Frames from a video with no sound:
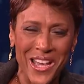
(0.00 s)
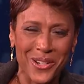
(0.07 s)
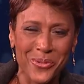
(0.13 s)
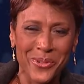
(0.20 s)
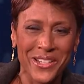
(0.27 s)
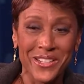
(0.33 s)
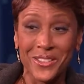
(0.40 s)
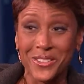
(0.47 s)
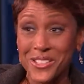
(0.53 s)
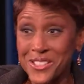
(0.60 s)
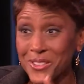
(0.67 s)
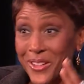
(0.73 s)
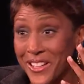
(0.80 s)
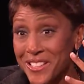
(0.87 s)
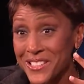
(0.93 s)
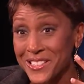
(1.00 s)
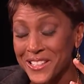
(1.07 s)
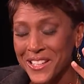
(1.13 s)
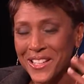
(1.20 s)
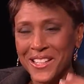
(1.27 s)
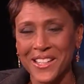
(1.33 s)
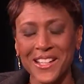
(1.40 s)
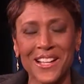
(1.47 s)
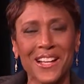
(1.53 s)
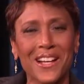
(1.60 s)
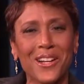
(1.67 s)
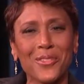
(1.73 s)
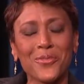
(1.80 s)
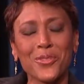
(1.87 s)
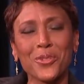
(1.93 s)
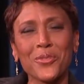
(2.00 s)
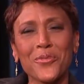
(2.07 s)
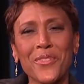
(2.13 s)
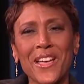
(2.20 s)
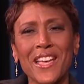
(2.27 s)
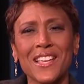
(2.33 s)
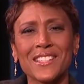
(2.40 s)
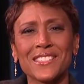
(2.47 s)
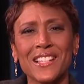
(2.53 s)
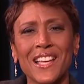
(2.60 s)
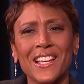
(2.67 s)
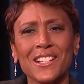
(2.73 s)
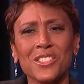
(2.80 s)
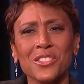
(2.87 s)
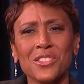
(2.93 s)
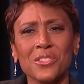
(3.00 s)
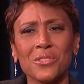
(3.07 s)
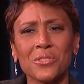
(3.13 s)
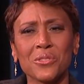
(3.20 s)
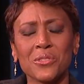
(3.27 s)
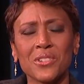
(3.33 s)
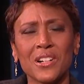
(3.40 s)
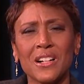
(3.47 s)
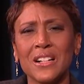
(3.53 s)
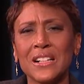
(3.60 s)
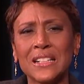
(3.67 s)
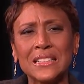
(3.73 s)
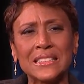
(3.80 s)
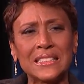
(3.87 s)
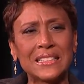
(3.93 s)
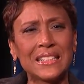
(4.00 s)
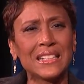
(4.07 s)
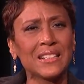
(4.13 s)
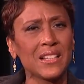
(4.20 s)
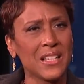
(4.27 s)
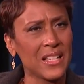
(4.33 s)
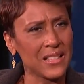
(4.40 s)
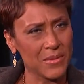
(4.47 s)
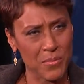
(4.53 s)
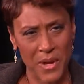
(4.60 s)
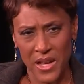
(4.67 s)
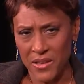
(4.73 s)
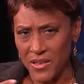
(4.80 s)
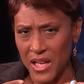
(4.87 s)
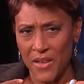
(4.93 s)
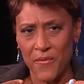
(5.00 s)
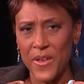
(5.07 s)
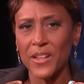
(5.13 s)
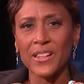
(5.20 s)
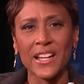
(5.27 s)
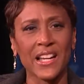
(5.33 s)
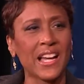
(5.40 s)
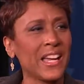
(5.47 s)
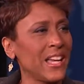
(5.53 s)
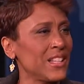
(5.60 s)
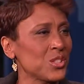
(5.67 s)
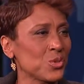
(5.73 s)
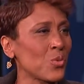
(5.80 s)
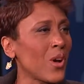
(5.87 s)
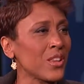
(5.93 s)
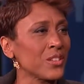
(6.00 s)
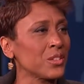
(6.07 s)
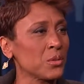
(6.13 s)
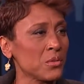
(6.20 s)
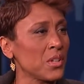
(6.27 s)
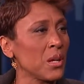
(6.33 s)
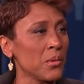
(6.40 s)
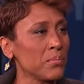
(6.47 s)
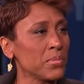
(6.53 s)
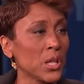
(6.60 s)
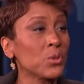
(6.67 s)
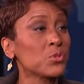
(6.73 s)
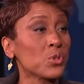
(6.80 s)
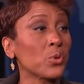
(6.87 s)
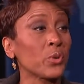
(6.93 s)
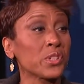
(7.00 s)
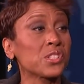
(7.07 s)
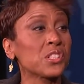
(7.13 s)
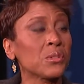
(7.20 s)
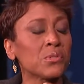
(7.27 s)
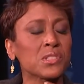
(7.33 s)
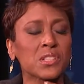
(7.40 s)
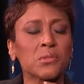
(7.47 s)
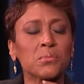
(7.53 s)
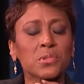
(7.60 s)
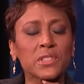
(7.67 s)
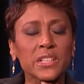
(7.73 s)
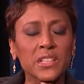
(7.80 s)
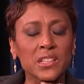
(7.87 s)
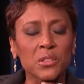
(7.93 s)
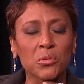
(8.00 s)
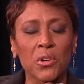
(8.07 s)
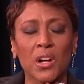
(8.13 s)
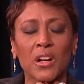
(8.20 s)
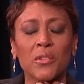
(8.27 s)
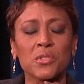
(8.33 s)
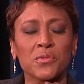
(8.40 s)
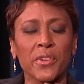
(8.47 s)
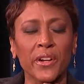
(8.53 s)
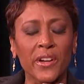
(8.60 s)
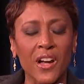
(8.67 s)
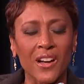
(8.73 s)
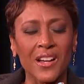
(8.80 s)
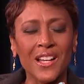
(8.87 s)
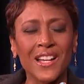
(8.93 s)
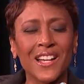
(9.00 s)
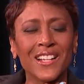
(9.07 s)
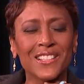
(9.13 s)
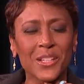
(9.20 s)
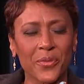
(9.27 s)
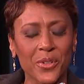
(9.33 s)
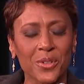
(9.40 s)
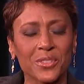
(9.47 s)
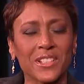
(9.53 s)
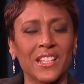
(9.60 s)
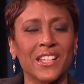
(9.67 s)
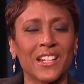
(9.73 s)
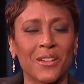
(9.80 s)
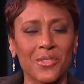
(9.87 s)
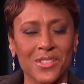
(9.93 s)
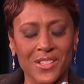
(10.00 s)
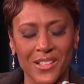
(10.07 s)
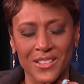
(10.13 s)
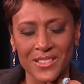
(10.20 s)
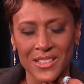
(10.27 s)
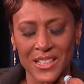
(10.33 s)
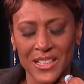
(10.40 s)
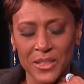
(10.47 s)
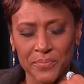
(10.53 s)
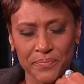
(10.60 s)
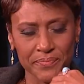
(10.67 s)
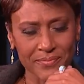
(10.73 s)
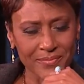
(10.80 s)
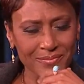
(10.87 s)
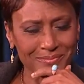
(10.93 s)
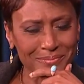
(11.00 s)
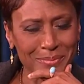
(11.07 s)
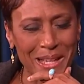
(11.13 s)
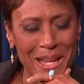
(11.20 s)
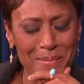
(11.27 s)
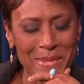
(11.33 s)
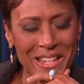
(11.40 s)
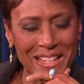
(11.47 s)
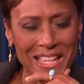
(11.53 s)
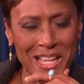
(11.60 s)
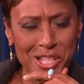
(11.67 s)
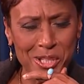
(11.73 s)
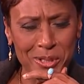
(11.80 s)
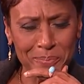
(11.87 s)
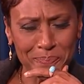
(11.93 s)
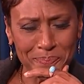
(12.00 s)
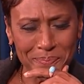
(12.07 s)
a window, just so I could see a full face. And I felt like I had swallowed a blowtorch. It was completely raw. It was very difficult to eat. I was on pain medication,